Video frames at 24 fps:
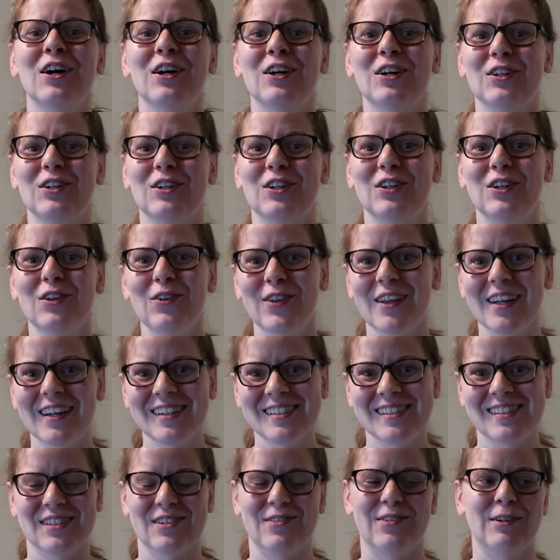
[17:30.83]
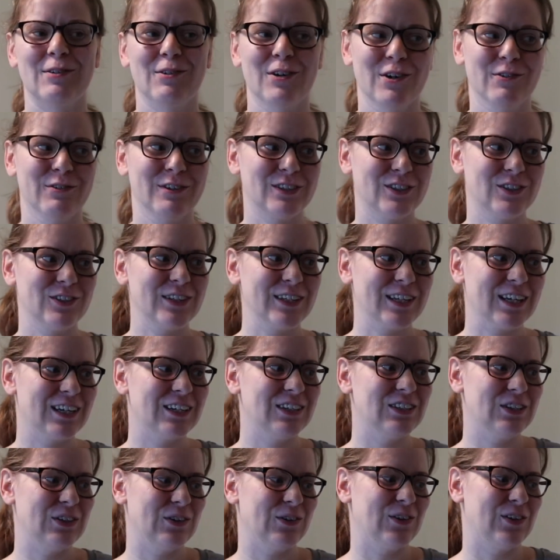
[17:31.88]
to do this. We were originally going
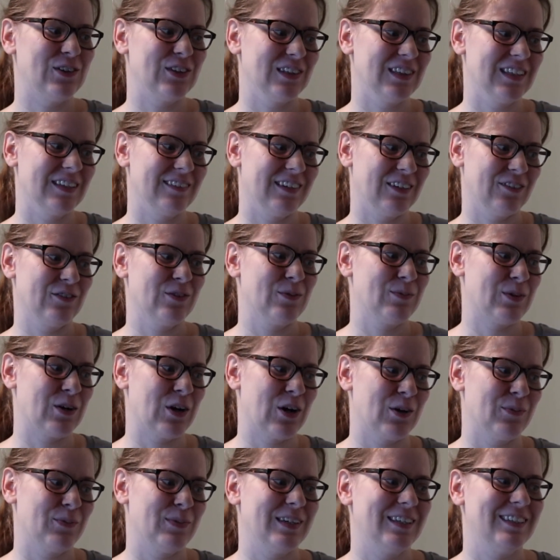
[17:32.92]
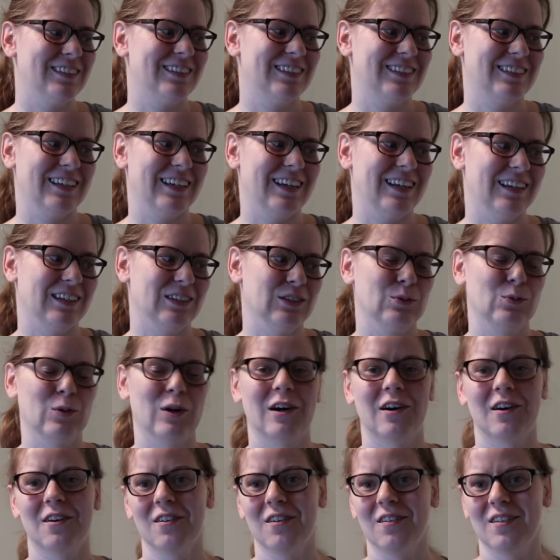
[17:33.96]
to do the living room carpets as
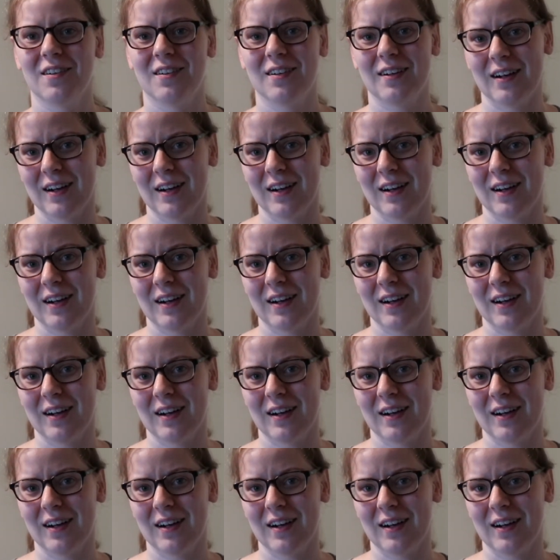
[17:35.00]
well,